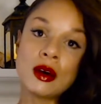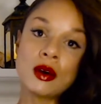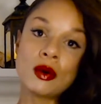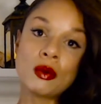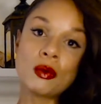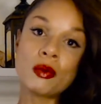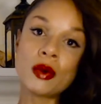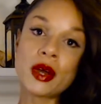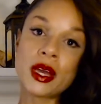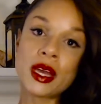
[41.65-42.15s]

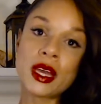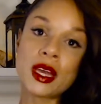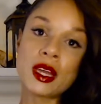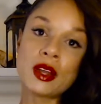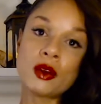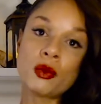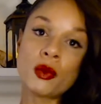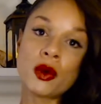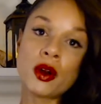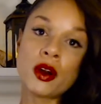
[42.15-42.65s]

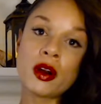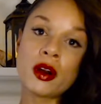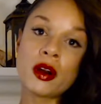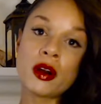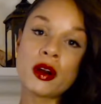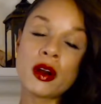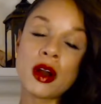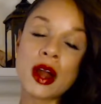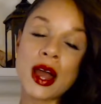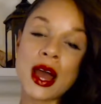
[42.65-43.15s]
when
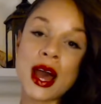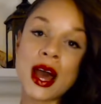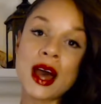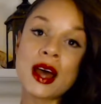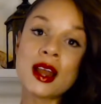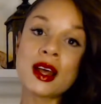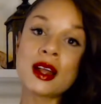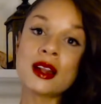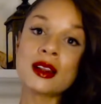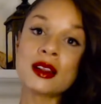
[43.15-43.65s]
we're
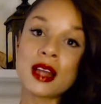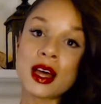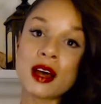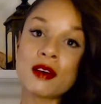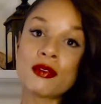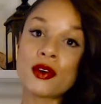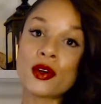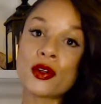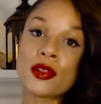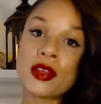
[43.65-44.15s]
at a
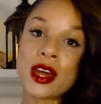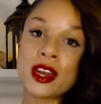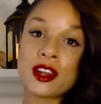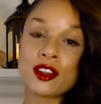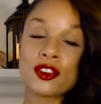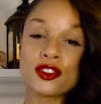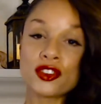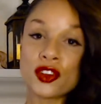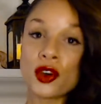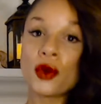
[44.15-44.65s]
level that
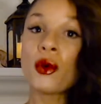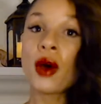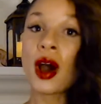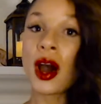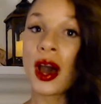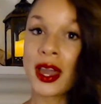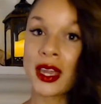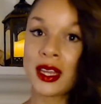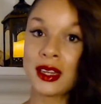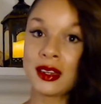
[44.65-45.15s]
is so
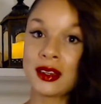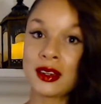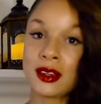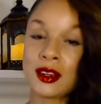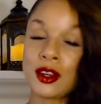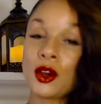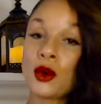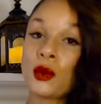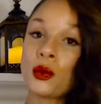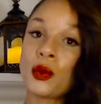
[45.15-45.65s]

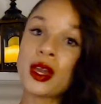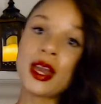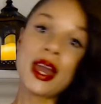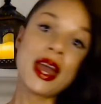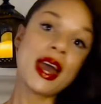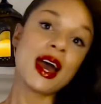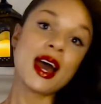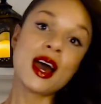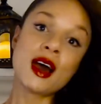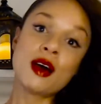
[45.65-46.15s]
heightened, we
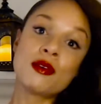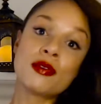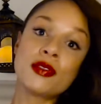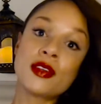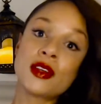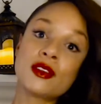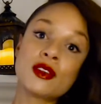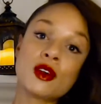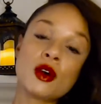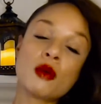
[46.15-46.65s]
have
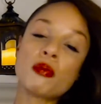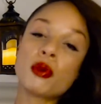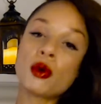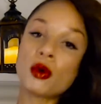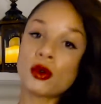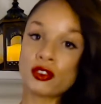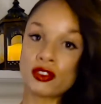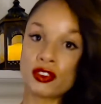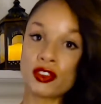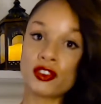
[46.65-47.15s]
this
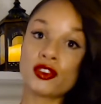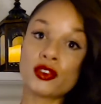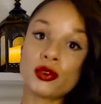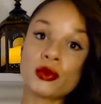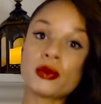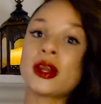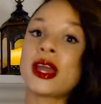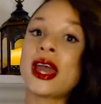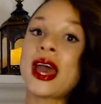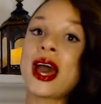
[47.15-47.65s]
compulsion to
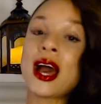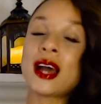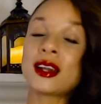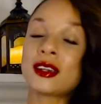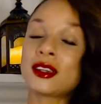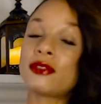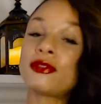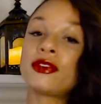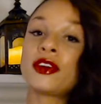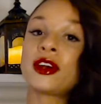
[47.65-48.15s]
react
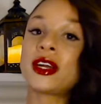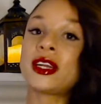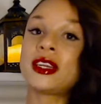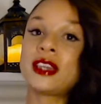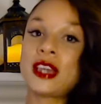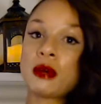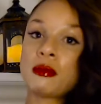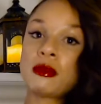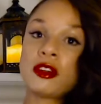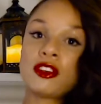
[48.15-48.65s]
in very
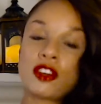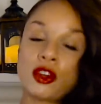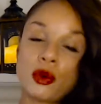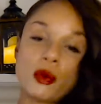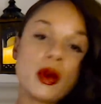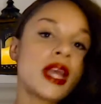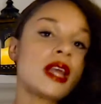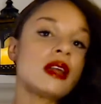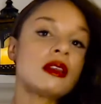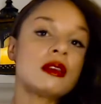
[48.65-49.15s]
damaging
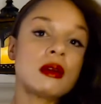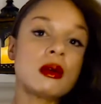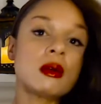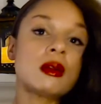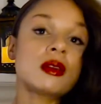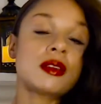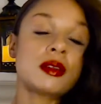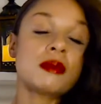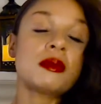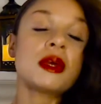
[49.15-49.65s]
ways,
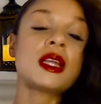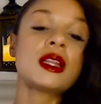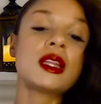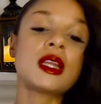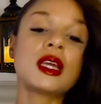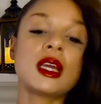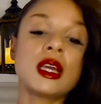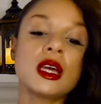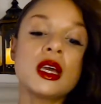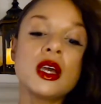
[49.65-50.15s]

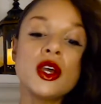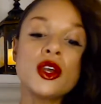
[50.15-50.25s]
ultimately.